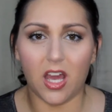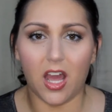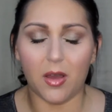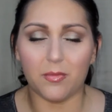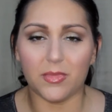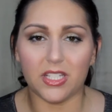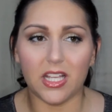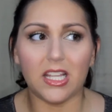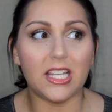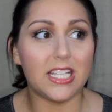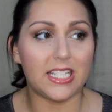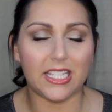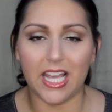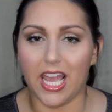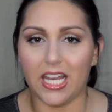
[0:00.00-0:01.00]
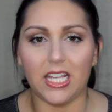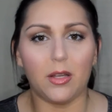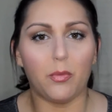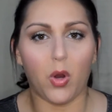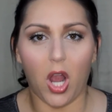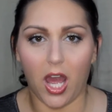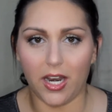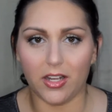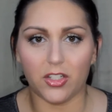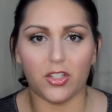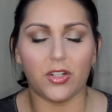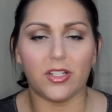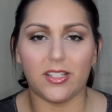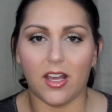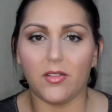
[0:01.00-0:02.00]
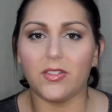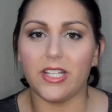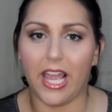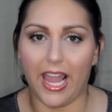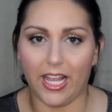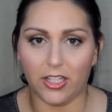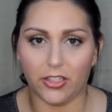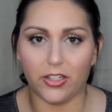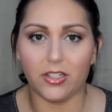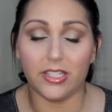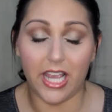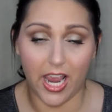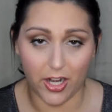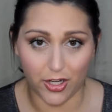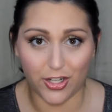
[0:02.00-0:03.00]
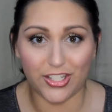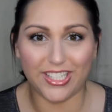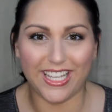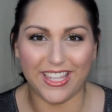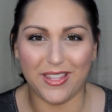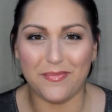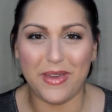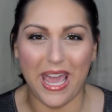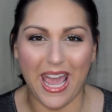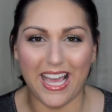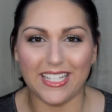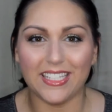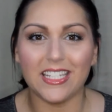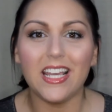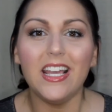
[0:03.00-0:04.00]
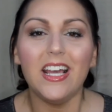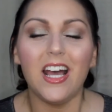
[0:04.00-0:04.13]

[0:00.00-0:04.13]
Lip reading: sunless tanning products or self-tanners in the past,